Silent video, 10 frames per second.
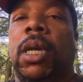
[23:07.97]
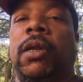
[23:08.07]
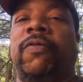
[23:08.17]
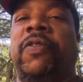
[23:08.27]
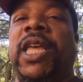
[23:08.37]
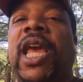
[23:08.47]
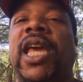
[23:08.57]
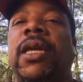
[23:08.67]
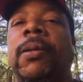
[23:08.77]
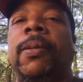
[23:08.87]
In
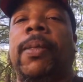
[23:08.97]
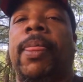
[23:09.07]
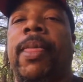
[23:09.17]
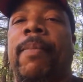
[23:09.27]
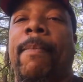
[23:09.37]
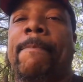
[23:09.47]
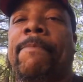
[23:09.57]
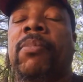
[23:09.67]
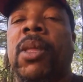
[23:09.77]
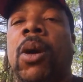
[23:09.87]
VA.
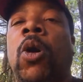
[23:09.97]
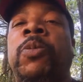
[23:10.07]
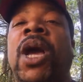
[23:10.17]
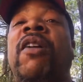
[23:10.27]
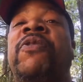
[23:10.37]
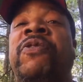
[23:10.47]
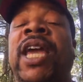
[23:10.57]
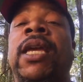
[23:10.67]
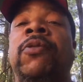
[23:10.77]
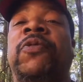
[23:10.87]
Hope y'all
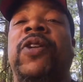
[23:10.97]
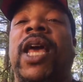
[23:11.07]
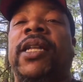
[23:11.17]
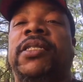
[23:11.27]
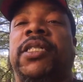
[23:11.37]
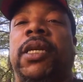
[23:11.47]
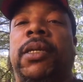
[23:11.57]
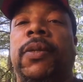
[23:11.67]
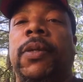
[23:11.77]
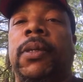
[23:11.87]
fighting for that
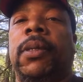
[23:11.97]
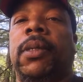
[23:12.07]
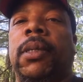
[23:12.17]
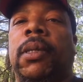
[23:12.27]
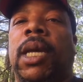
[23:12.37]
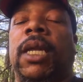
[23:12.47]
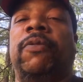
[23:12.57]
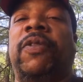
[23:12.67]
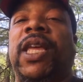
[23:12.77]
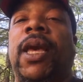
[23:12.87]
shit
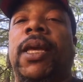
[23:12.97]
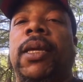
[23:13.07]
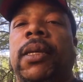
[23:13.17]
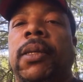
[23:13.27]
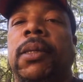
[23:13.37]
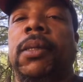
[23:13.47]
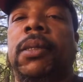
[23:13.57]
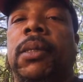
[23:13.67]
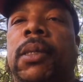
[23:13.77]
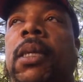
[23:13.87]
in VA.
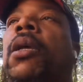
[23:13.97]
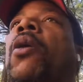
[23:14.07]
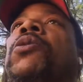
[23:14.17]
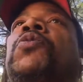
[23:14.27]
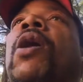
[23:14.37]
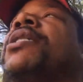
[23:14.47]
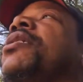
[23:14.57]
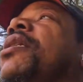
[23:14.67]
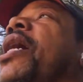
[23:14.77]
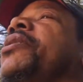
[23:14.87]
I was
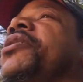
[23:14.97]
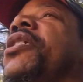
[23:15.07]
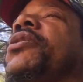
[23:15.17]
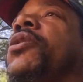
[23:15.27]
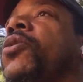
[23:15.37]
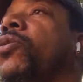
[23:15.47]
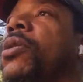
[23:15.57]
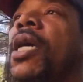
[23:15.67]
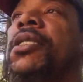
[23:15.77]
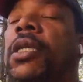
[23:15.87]
watching that shit
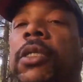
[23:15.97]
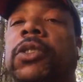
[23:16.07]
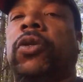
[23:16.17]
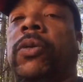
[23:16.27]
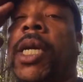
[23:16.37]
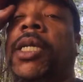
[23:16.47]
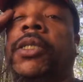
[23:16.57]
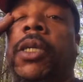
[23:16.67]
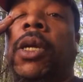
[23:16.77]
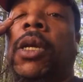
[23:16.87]
too. That shit is
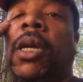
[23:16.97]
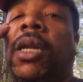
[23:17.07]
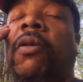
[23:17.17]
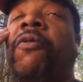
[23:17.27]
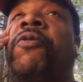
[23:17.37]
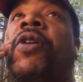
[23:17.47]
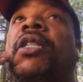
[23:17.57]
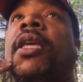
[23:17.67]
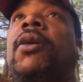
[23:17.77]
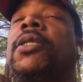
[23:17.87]
crazy. The
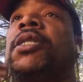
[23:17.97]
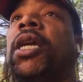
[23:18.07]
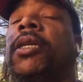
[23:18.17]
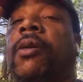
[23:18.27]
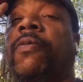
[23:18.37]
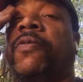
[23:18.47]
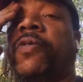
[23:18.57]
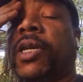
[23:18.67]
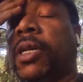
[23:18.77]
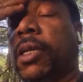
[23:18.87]
fuck they gonna take your
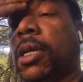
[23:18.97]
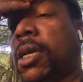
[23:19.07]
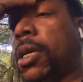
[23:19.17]
fucking